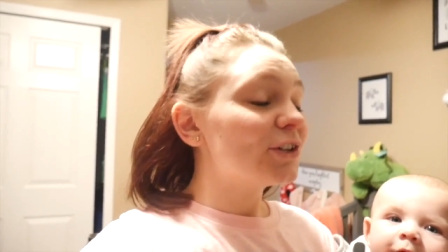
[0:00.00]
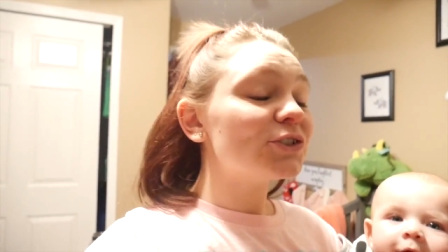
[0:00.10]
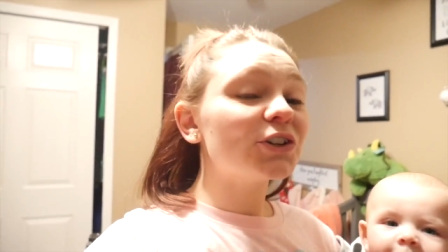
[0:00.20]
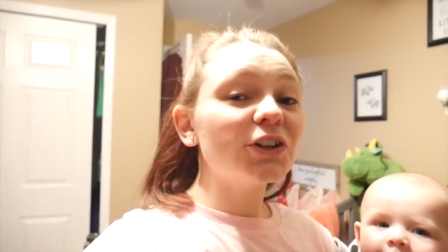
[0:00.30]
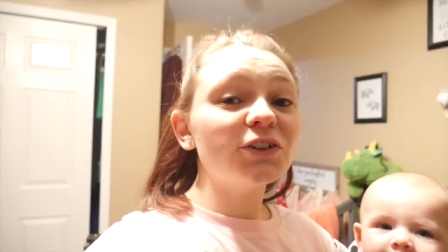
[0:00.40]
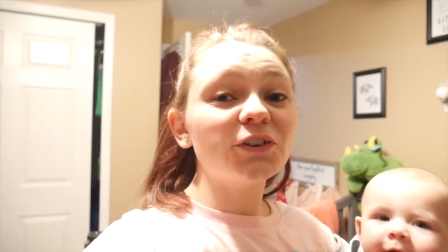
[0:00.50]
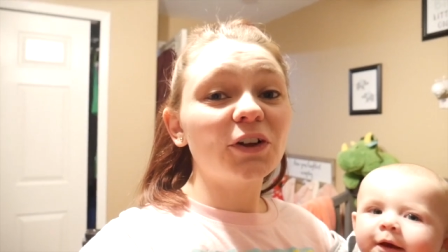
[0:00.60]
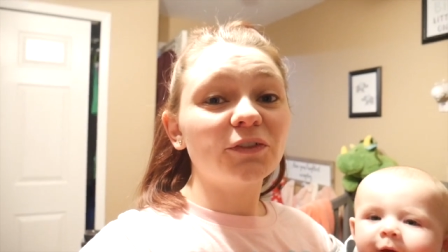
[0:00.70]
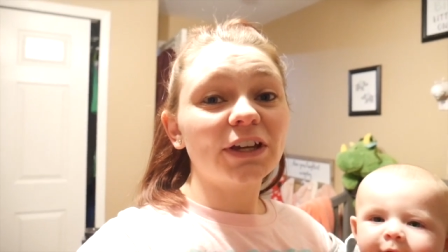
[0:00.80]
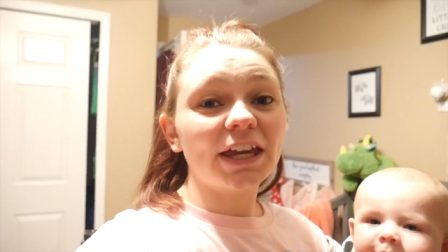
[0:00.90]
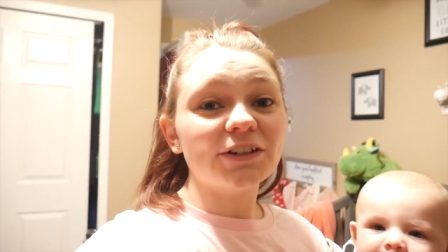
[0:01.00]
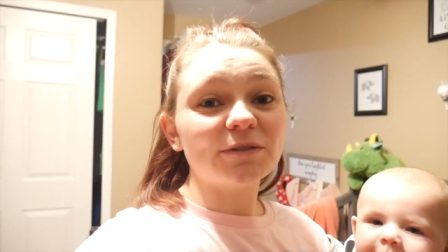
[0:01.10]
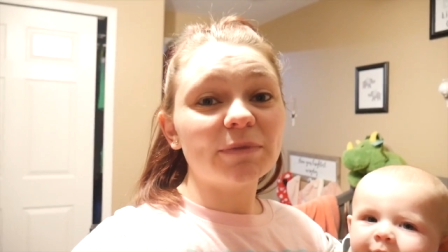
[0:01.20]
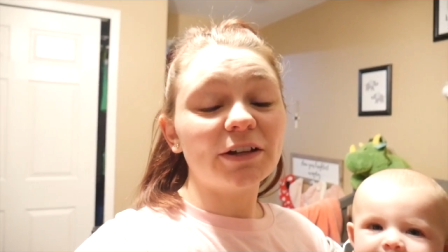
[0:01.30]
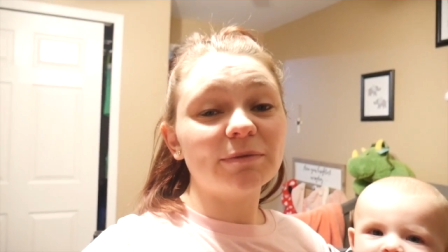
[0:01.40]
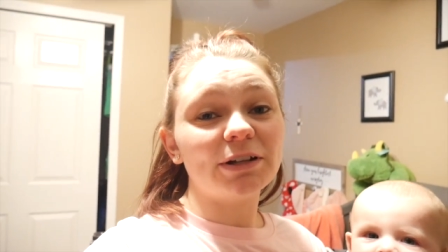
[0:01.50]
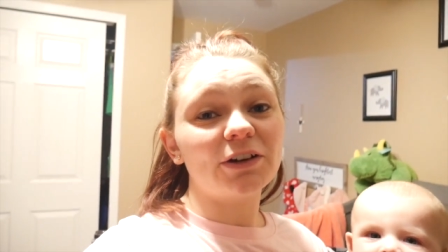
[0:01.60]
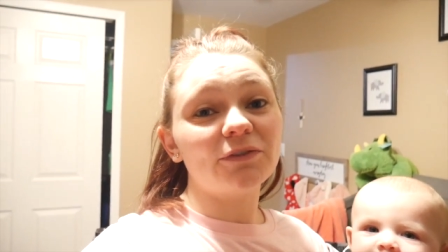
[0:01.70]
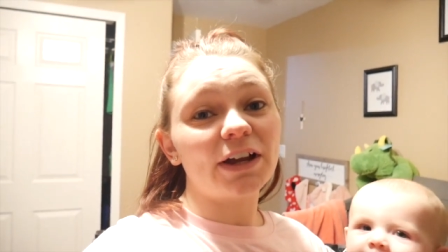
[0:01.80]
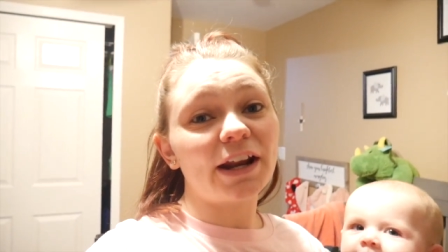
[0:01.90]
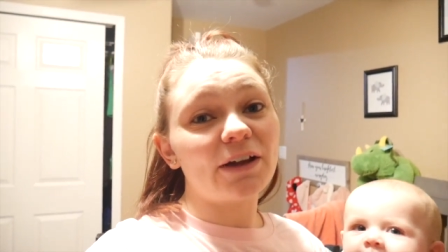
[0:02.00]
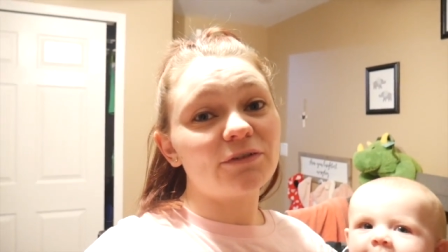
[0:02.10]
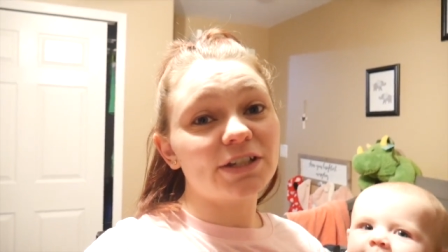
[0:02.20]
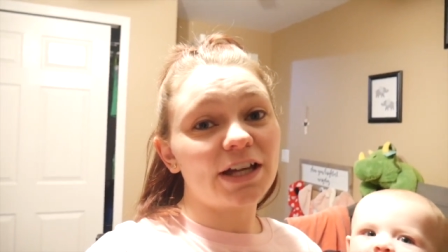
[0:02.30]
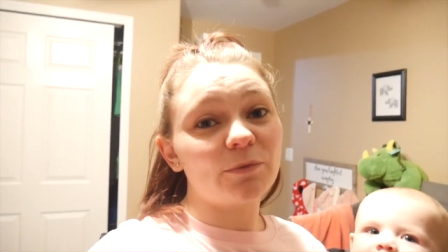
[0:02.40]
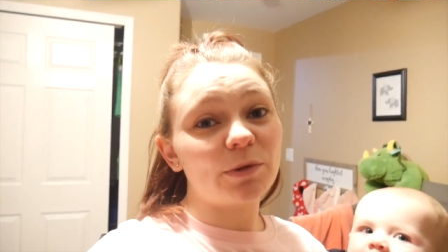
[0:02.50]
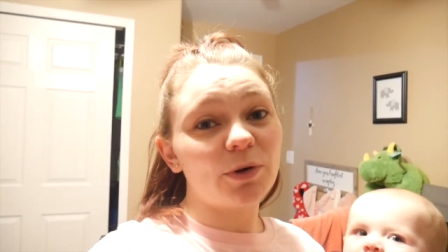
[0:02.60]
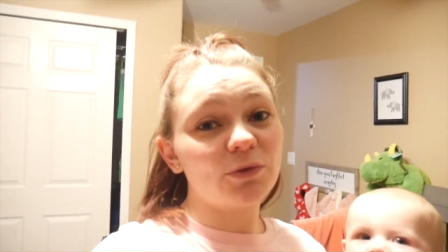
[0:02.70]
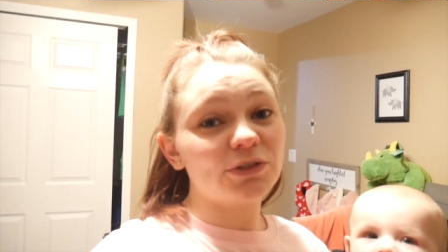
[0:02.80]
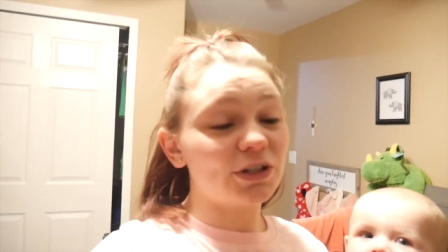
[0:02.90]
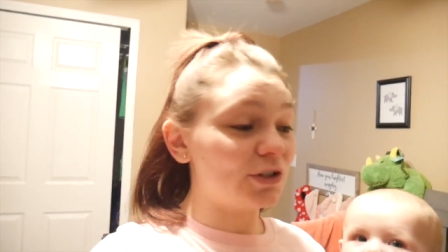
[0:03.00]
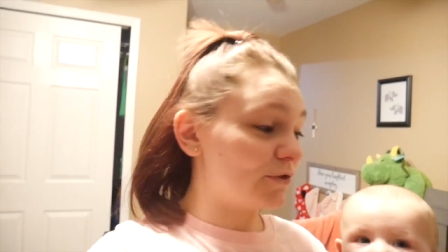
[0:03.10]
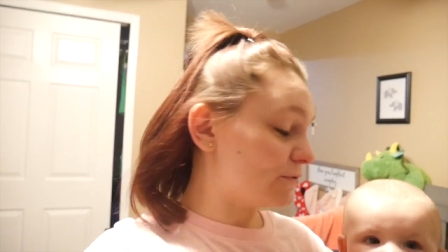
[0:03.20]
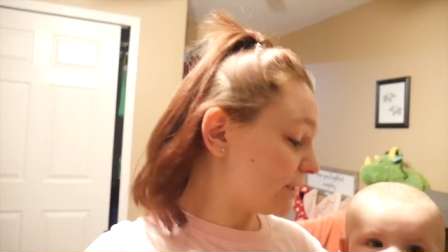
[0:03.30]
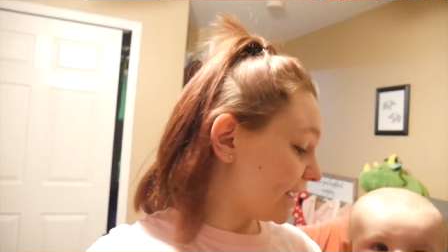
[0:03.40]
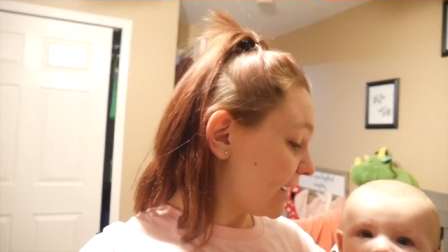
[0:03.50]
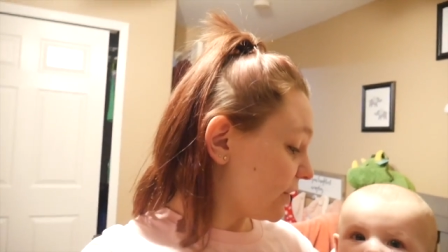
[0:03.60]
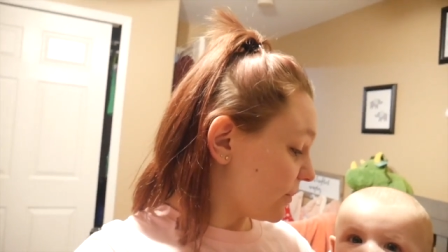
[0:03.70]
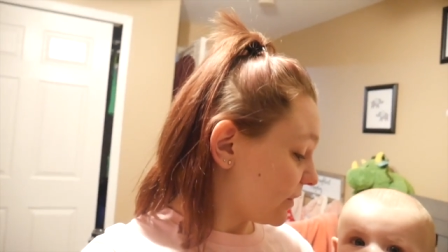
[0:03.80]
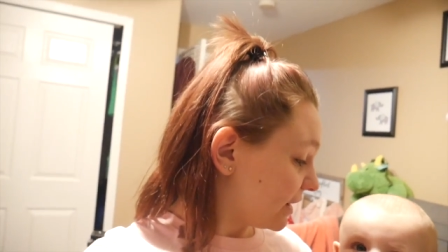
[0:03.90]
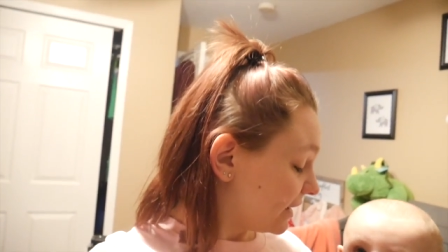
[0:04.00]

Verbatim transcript: Turn on your notification bell to be notified every time we post a new video.